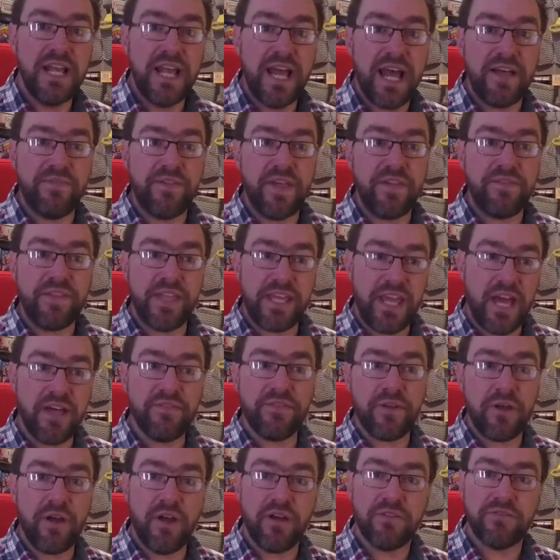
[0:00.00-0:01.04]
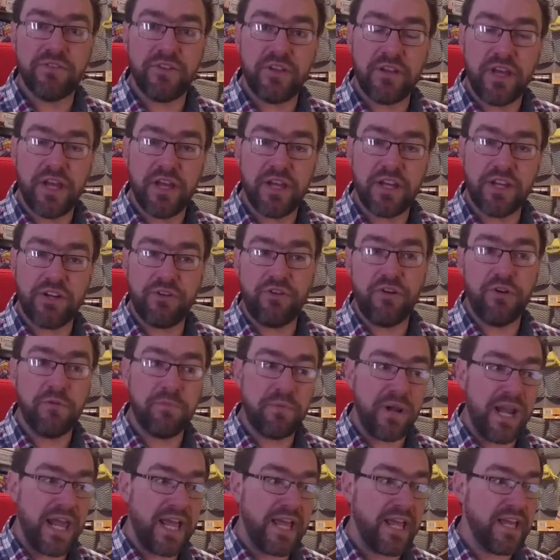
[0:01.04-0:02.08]
and then the other crew
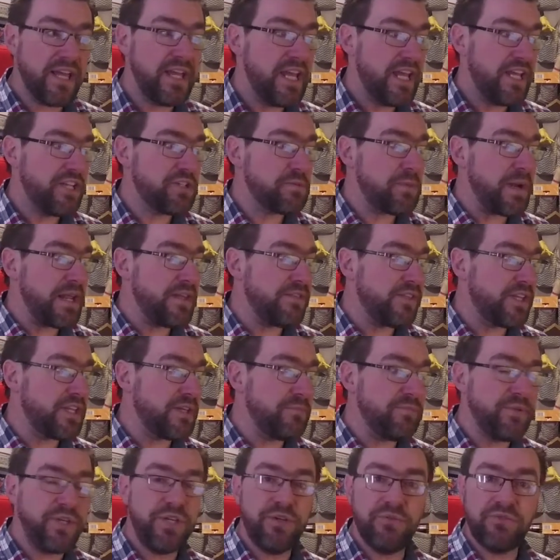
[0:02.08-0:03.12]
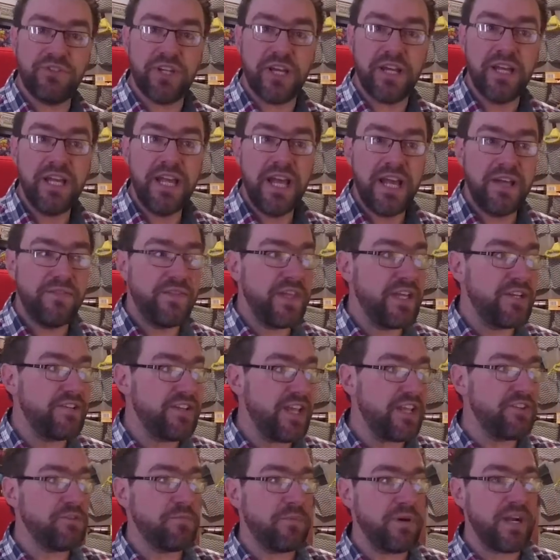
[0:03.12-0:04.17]
player is playing the computer, and they're
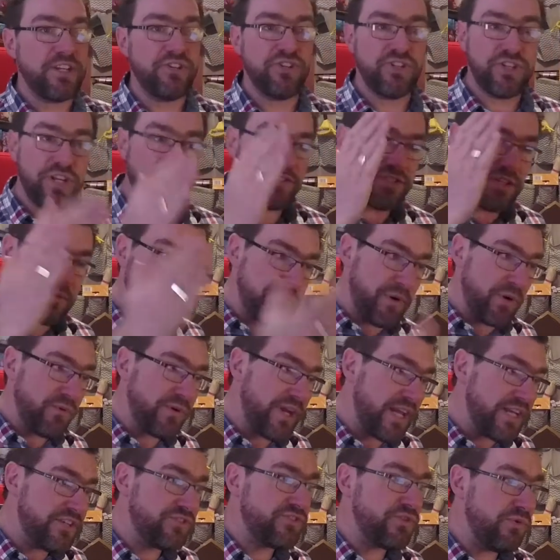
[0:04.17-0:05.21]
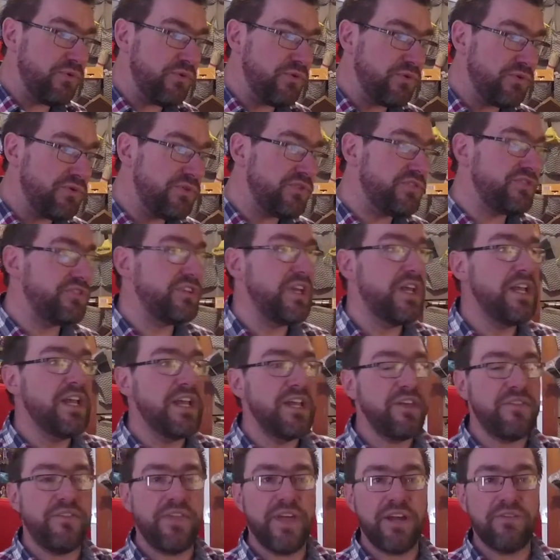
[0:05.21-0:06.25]
desperately shutting bulkhead doors,
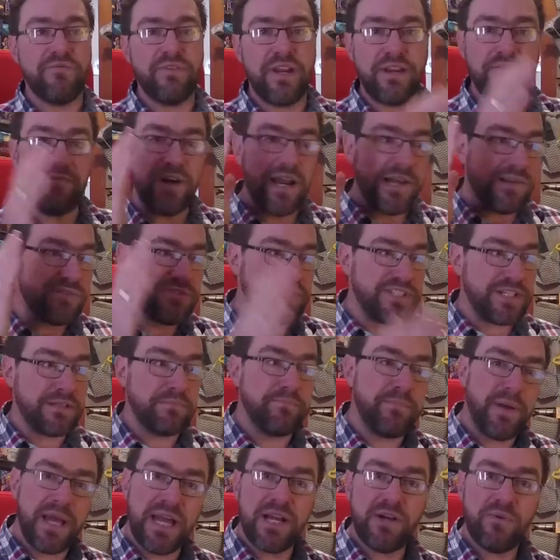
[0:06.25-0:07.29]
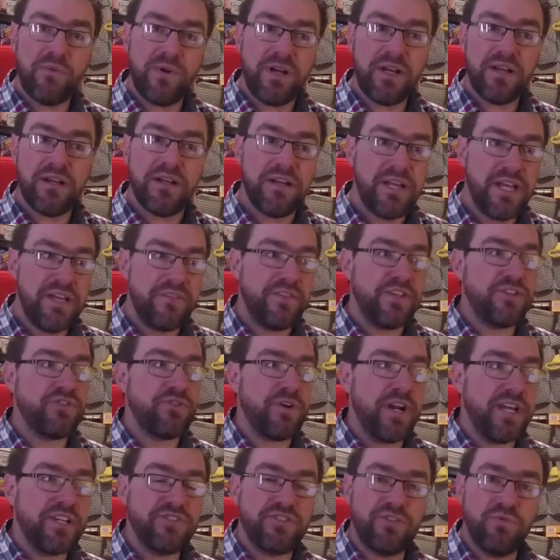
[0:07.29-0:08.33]
they're rerouting power, they're
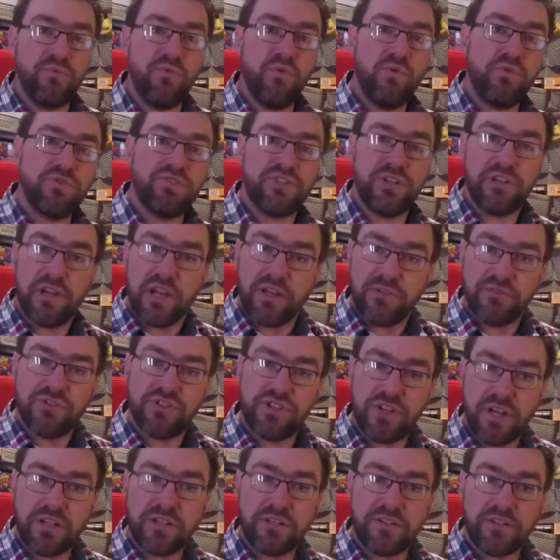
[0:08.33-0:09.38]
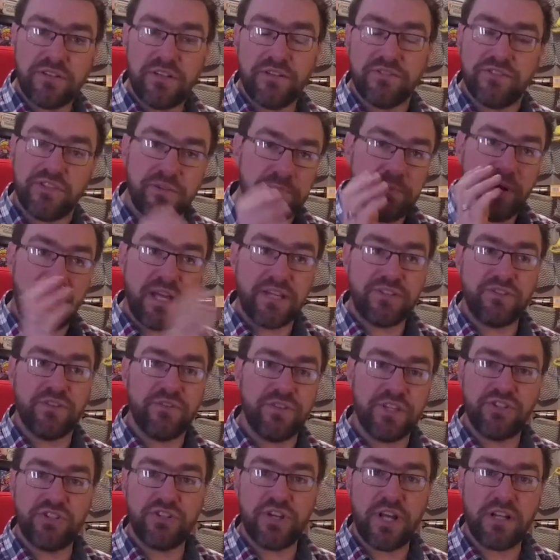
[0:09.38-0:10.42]
trying to auto-load shuttle supplies on
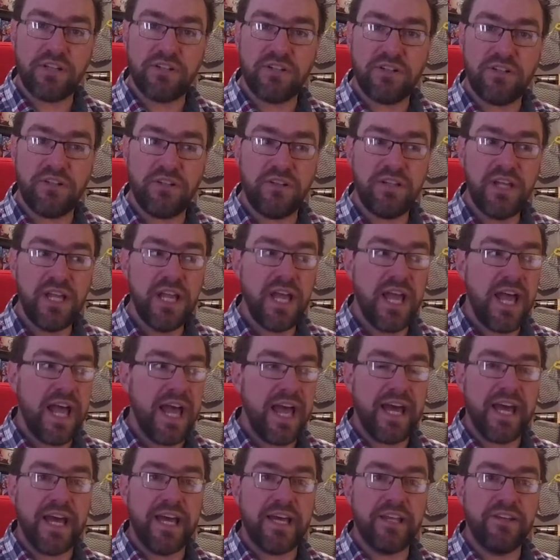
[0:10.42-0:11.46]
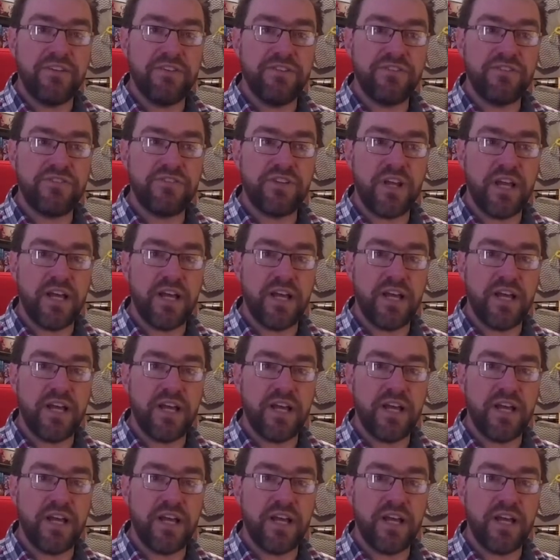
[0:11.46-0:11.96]
the shuttle, and